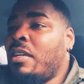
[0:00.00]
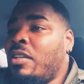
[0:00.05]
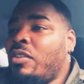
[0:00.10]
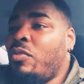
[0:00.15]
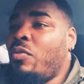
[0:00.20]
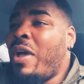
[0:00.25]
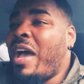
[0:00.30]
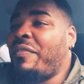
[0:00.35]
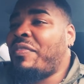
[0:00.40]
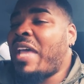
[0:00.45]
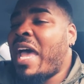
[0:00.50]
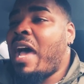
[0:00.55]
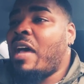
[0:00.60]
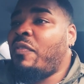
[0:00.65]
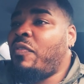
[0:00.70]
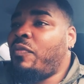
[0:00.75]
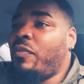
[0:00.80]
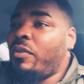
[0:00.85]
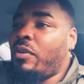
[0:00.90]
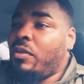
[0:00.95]
you have to have
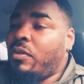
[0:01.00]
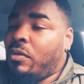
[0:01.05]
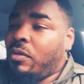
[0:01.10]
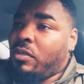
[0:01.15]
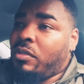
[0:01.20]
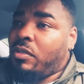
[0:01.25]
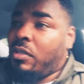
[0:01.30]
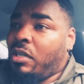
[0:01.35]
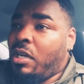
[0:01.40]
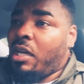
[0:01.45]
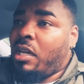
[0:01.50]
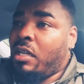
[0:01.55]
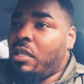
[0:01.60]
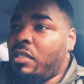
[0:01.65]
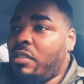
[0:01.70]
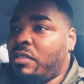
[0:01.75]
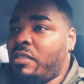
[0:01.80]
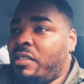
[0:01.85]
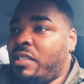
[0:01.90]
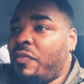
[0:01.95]

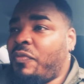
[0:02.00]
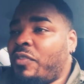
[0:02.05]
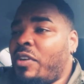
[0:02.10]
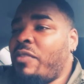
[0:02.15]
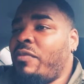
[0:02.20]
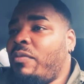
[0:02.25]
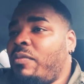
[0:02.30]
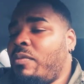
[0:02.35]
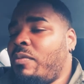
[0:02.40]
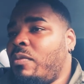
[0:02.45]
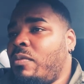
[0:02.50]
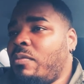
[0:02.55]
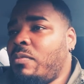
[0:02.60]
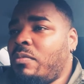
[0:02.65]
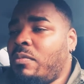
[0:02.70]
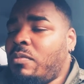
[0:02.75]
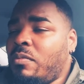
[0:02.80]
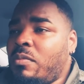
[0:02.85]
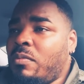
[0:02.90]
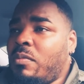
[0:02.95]
different
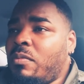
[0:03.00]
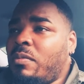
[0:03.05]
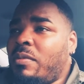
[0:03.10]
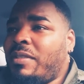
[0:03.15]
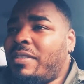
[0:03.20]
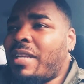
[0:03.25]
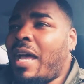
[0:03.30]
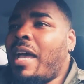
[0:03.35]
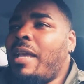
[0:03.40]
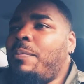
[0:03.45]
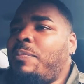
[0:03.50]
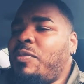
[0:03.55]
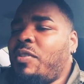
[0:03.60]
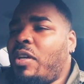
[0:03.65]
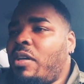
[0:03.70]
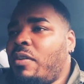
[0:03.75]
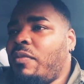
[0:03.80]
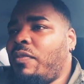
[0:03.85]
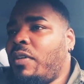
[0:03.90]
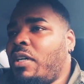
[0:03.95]
types
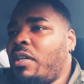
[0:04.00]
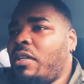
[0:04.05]
of